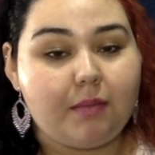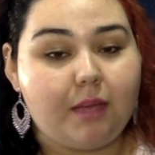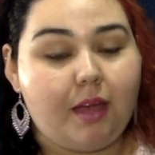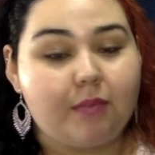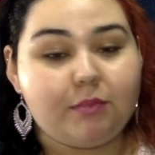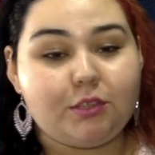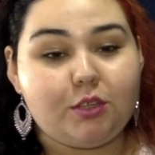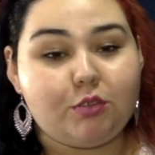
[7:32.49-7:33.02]

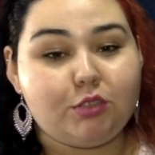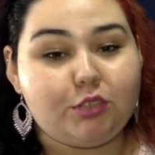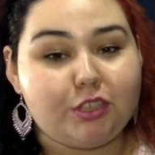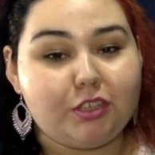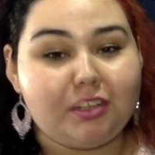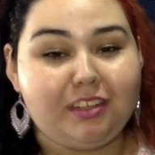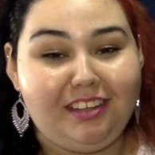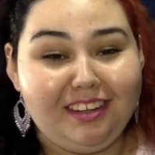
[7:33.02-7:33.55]
I'm so
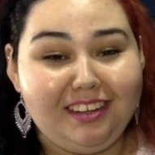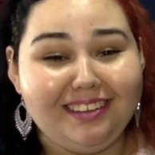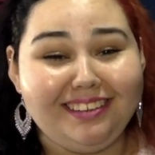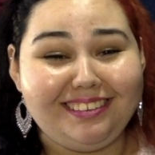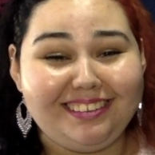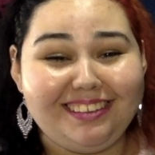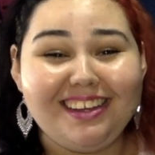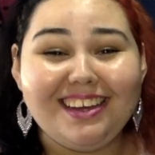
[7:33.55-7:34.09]
shook.
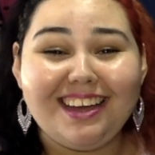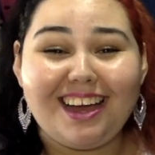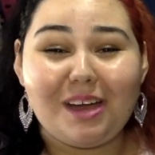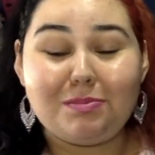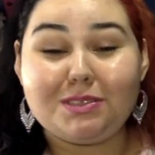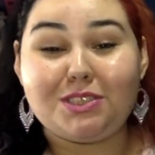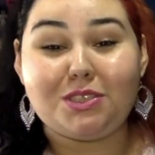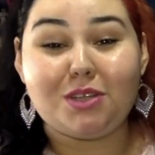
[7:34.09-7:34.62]

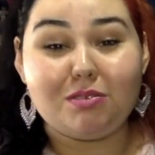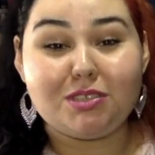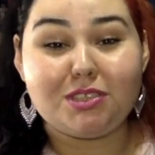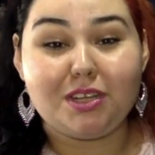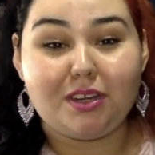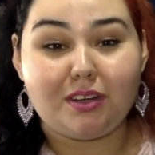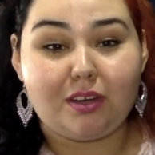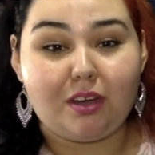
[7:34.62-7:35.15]
I'm so
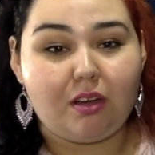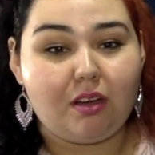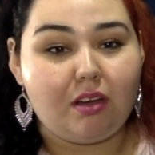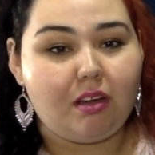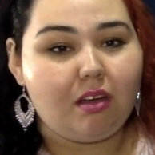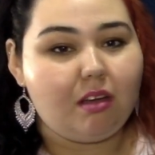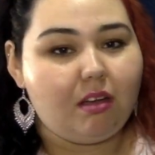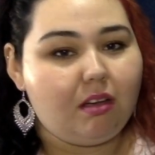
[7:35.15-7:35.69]
shook.
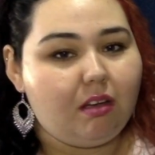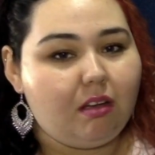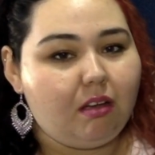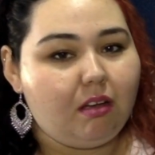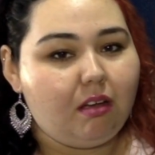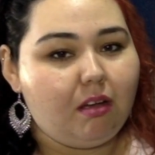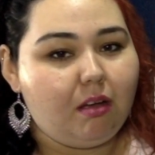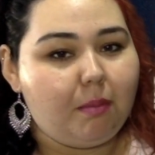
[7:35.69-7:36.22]

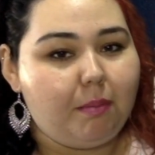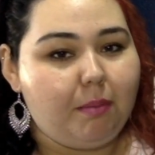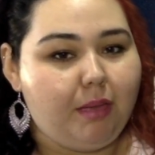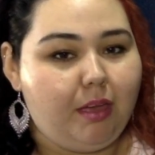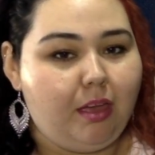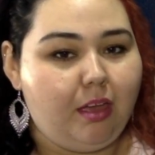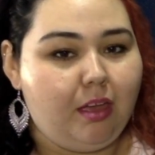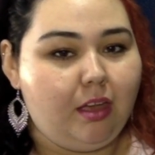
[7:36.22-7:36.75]

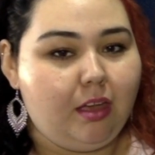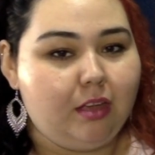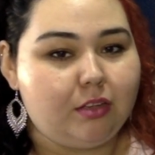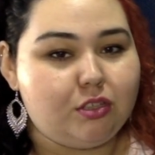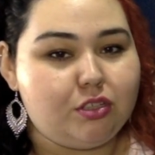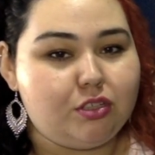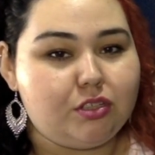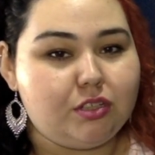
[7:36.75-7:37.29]

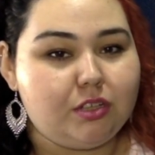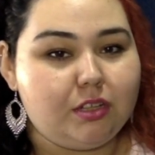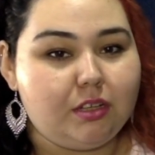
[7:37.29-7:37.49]
Bitch.